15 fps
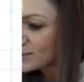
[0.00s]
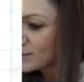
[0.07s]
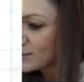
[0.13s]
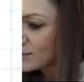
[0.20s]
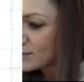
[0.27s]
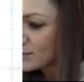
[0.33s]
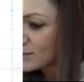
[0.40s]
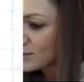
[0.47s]

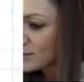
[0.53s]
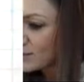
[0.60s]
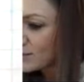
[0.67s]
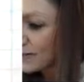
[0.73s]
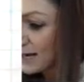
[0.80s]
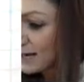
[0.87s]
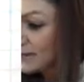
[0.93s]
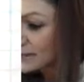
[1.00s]
to
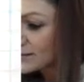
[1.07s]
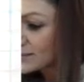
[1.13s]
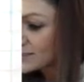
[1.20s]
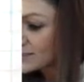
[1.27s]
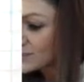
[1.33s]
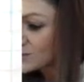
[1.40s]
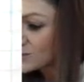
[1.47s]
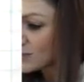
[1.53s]
not use
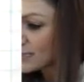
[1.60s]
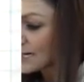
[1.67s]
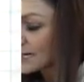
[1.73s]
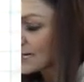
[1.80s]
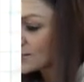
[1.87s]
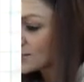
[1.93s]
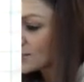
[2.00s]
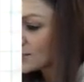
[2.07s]
a straight
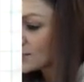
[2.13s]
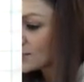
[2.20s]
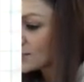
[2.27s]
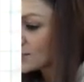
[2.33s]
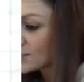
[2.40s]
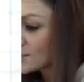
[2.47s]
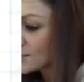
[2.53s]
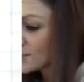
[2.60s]
edge
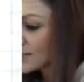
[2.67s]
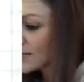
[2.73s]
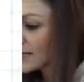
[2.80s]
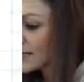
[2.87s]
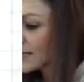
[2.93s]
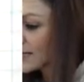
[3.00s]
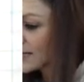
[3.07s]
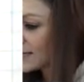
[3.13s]

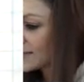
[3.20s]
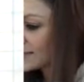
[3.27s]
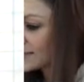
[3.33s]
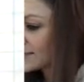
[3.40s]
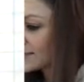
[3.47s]
because